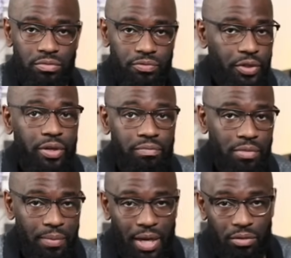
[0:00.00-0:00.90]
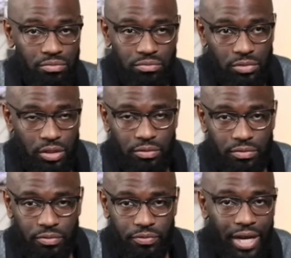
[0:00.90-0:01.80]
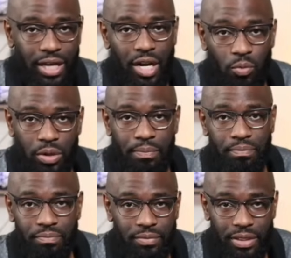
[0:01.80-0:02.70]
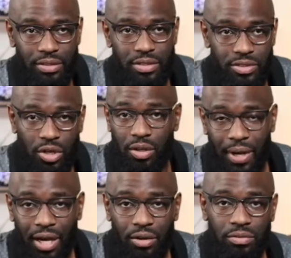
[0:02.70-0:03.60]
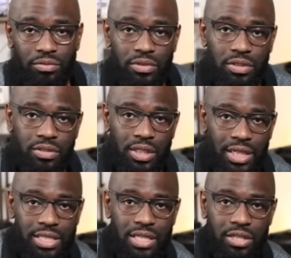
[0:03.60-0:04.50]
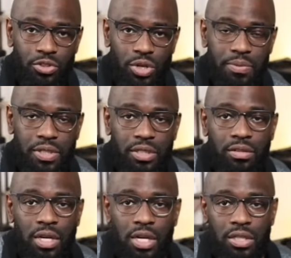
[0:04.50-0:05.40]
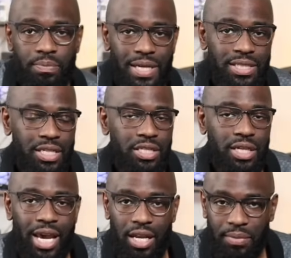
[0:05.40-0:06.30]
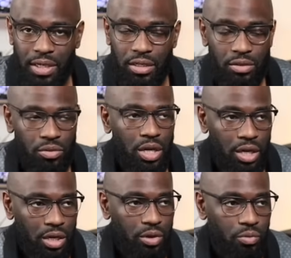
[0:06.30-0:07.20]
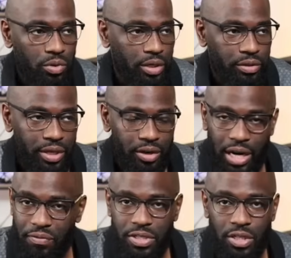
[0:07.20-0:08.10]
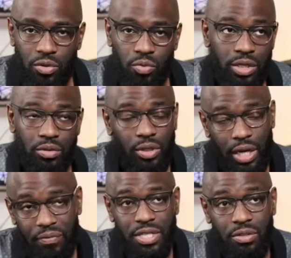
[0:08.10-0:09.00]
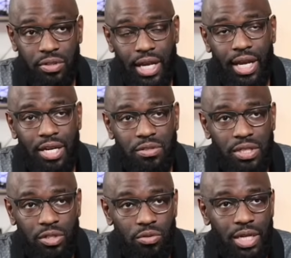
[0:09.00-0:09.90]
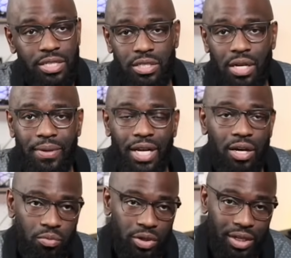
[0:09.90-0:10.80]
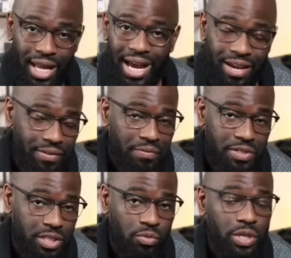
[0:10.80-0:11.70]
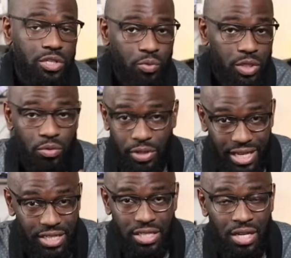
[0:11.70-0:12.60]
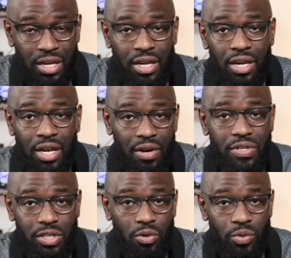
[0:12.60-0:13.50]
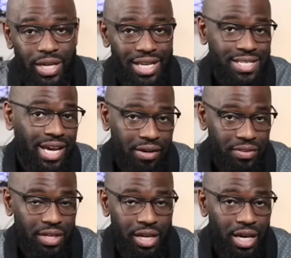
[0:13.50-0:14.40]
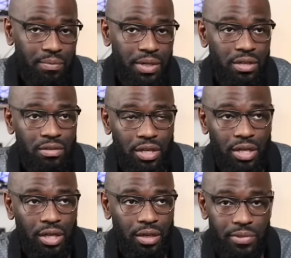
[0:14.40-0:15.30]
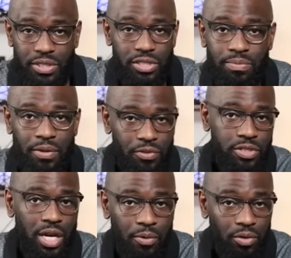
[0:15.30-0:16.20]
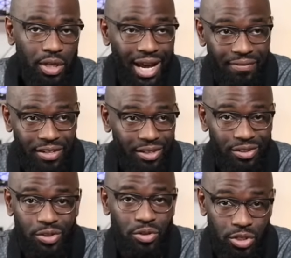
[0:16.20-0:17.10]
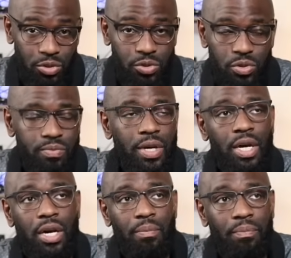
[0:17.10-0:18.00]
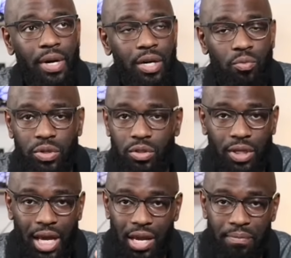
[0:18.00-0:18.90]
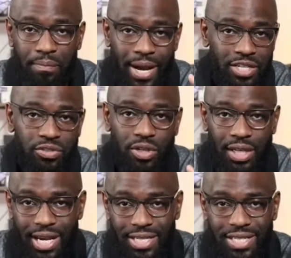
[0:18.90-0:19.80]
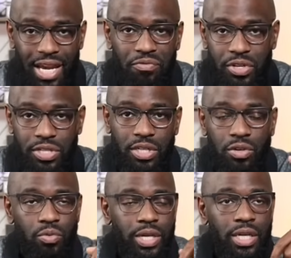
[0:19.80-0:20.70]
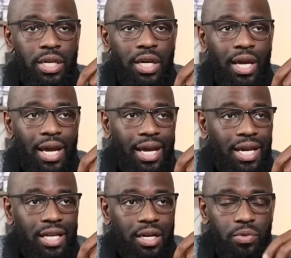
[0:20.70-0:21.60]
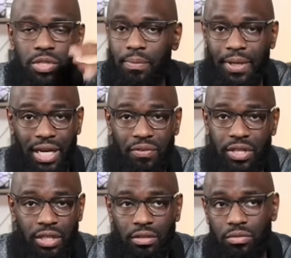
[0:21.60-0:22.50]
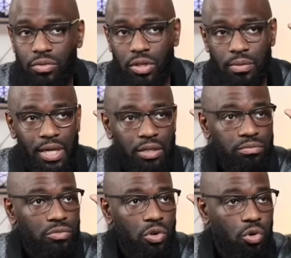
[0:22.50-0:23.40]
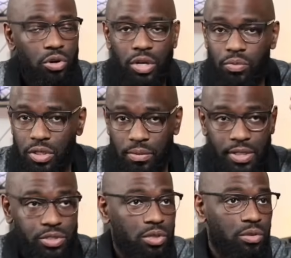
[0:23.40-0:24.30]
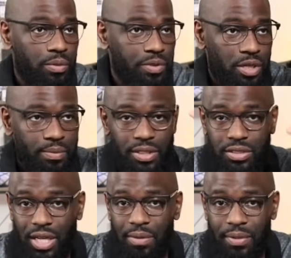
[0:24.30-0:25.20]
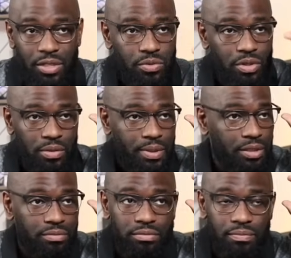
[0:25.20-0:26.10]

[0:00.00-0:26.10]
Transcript: figuring about, finding out what it's all about, the link is in the description to Bass Nation Academy. We're there every single week or every single day. Actually, new lessons coming out. We're live every single week, so we do this every single week inside of the Academy. This my first time going live here on YouTube, but we do a live masterclass every single week, and we talk about everything. We talk about chording, we talk about soloing, we talk about slap bass, we talk about